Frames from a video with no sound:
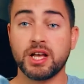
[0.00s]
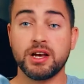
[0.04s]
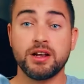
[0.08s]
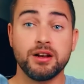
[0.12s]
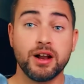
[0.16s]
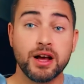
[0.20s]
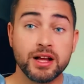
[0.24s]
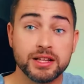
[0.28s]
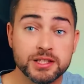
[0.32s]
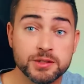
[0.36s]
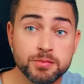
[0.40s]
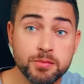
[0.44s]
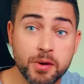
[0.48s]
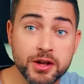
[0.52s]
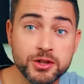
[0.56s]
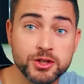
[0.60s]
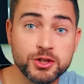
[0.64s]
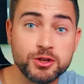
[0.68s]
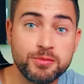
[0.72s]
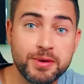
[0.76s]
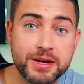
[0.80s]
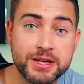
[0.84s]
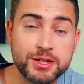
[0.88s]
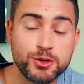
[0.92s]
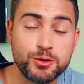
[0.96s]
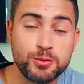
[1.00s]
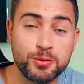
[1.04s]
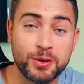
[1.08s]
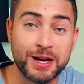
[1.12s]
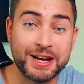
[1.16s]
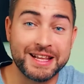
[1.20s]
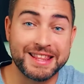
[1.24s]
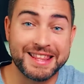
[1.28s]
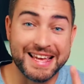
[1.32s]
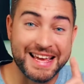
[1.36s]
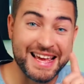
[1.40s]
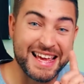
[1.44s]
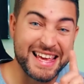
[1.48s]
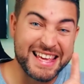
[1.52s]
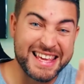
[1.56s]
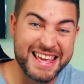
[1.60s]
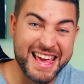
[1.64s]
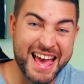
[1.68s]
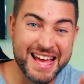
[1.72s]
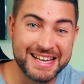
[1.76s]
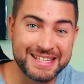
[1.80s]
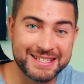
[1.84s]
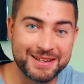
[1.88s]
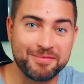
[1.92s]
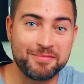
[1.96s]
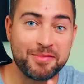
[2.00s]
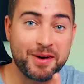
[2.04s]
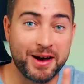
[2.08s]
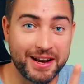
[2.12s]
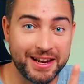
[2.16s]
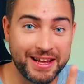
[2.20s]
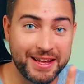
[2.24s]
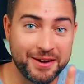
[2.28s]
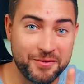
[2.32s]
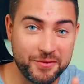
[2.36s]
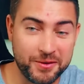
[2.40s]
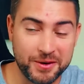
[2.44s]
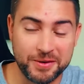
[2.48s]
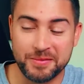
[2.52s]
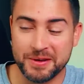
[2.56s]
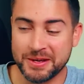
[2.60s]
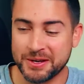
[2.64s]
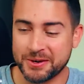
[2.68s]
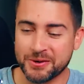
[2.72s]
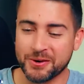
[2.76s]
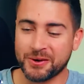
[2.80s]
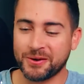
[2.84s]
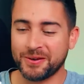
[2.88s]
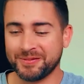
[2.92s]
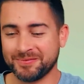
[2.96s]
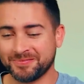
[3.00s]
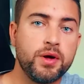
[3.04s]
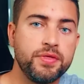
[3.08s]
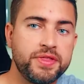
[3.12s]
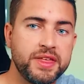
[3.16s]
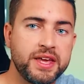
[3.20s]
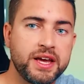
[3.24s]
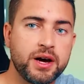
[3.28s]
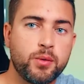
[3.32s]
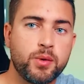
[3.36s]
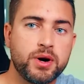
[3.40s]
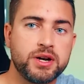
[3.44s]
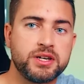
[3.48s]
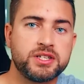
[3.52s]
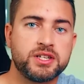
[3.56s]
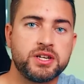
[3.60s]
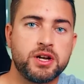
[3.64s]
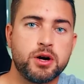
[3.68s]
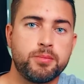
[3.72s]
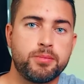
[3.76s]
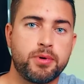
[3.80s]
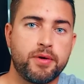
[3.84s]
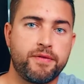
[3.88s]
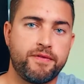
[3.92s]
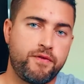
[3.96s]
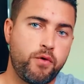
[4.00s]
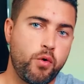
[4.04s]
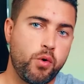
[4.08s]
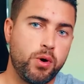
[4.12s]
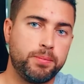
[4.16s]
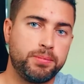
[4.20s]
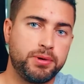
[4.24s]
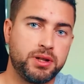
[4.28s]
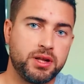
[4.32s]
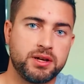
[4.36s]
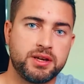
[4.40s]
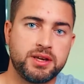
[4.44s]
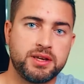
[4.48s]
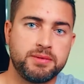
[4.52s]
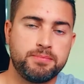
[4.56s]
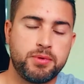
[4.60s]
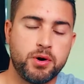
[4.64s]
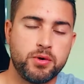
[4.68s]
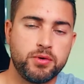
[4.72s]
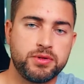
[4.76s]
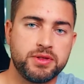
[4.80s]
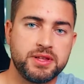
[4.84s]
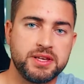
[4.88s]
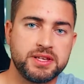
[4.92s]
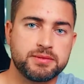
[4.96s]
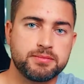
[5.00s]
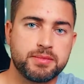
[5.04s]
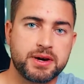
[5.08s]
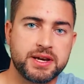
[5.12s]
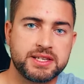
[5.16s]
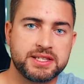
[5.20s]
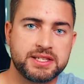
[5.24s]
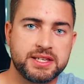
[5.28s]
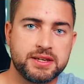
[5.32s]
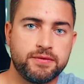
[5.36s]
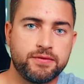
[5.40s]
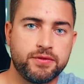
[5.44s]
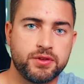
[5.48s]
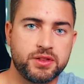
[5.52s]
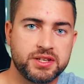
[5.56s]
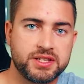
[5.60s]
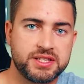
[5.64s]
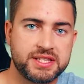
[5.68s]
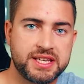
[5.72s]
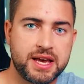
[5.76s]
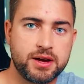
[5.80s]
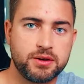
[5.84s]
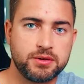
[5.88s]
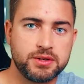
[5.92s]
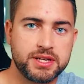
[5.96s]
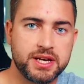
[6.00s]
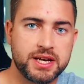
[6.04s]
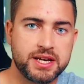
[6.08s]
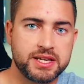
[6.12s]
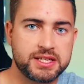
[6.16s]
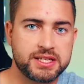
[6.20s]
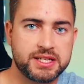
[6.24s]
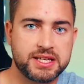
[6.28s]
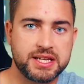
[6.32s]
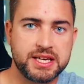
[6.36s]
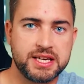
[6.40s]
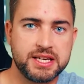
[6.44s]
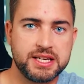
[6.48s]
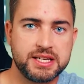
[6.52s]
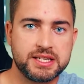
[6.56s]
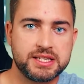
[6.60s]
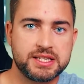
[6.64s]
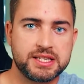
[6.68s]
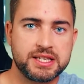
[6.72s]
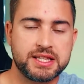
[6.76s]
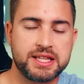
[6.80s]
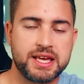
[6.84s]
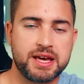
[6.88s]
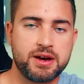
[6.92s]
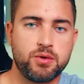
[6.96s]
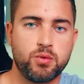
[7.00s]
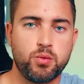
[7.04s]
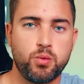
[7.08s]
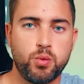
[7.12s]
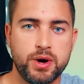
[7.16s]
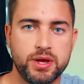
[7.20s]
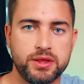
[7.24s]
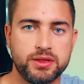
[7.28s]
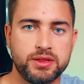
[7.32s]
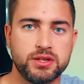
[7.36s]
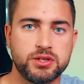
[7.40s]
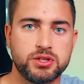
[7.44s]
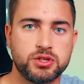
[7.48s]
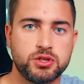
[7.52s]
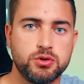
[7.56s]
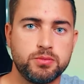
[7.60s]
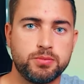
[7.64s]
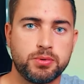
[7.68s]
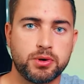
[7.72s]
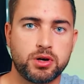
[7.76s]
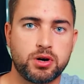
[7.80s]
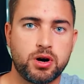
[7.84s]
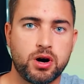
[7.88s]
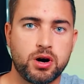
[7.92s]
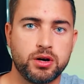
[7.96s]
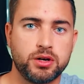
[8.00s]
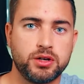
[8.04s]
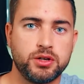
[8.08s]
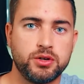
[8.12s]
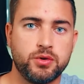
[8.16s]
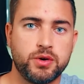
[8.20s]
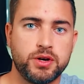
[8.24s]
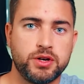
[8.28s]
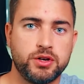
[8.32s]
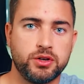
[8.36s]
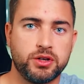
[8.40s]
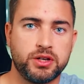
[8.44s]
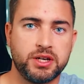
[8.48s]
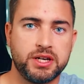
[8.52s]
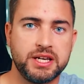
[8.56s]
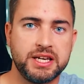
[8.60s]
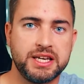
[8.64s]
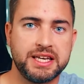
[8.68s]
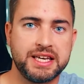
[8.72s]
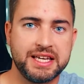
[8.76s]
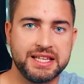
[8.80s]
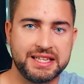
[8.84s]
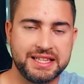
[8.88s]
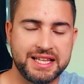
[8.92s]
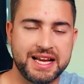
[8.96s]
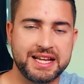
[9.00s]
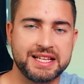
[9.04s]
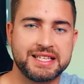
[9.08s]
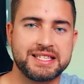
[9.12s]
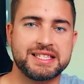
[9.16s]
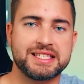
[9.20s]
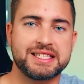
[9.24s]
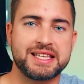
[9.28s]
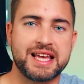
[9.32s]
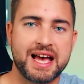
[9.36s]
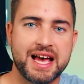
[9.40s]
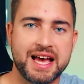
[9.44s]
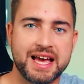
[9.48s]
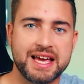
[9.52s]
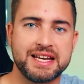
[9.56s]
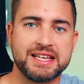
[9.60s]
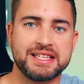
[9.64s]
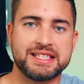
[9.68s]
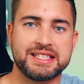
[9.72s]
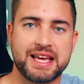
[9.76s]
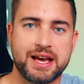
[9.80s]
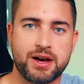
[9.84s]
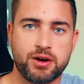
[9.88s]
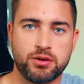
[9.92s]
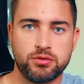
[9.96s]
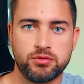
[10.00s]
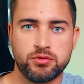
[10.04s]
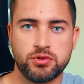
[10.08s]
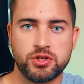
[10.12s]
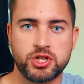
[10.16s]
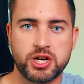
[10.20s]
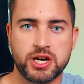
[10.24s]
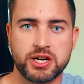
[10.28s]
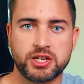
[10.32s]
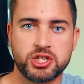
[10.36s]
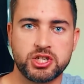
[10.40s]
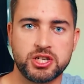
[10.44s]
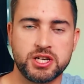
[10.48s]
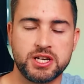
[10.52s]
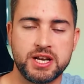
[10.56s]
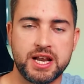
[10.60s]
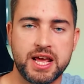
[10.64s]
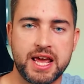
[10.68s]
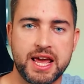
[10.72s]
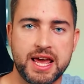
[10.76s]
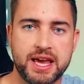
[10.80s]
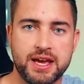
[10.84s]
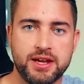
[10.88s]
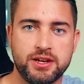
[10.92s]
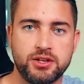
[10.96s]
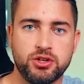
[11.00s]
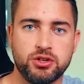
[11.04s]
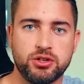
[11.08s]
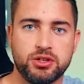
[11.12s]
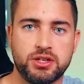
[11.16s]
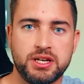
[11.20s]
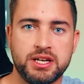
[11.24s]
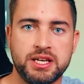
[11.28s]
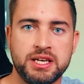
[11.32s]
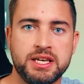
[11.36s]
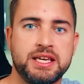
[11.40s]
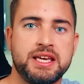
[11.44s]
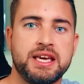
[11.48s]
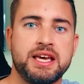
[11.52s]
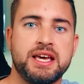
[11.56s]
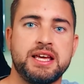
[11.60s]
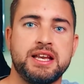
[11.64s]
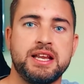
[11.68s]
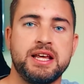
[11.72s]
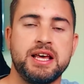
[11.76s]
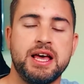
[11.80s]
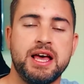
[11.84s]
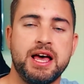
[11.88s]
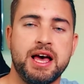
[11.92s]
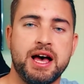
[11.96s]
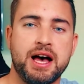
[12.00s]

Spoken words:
Not sponsored by Zoom or anything yet, but it would be cool. One thing I wanted to know before plugging both of these mics in for the sound test is that with the super cardioid, you're gonna get that side sound rejection, and you're gonna get